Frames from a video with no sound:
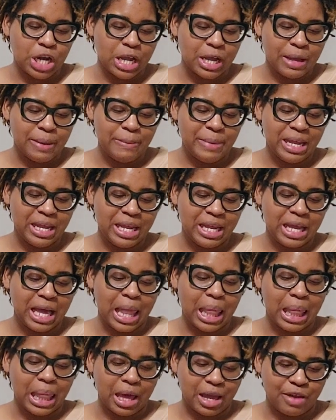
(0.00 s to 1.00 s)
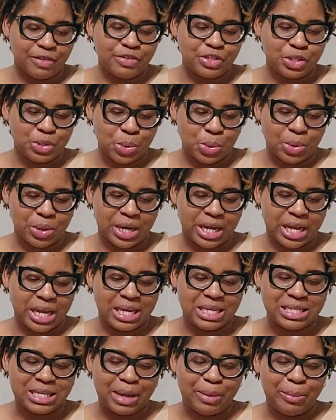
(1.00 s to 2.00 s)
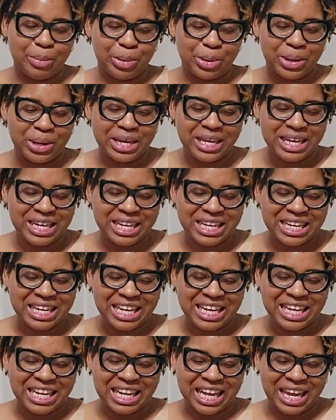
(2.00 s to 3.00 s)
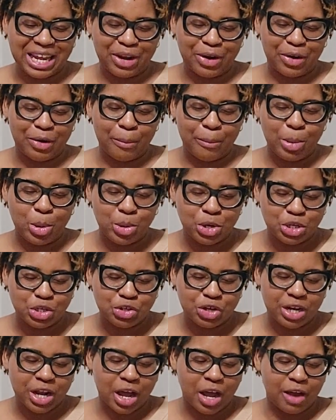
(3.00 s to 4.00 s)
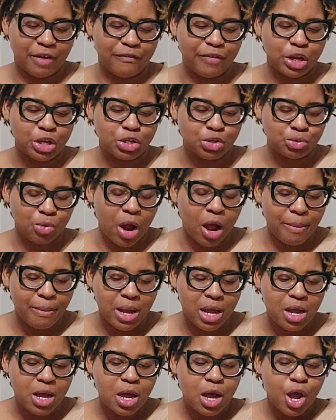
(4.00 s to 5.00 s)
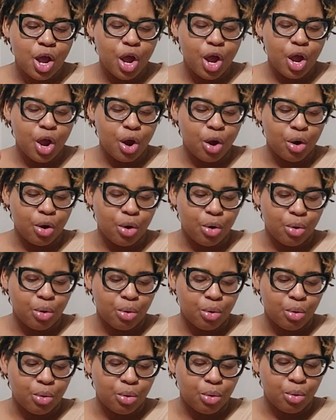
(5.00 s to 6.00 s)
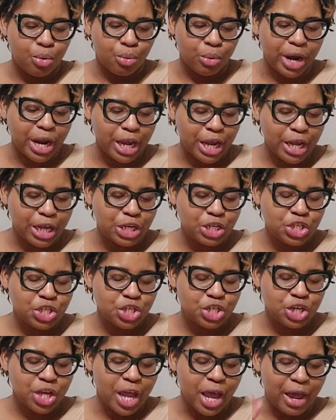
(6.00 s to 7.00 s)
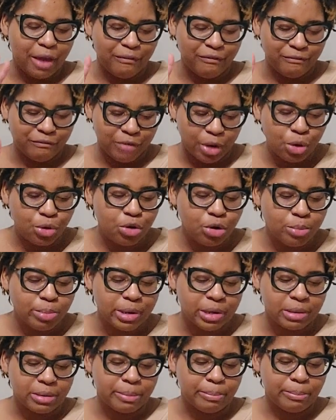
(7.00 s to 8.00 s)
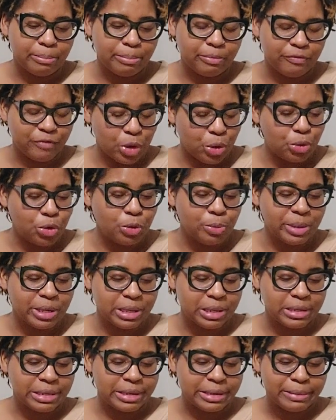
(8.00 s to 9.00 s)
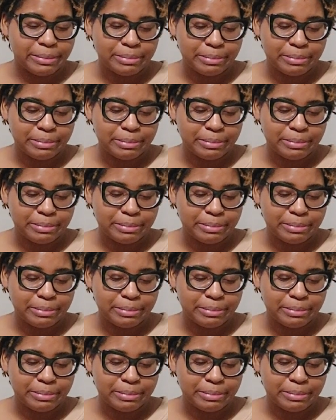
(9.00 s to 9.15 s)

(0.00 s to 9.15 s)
comedic love story is a brilliantly layered portrait of trauma, rage, and vulnerability.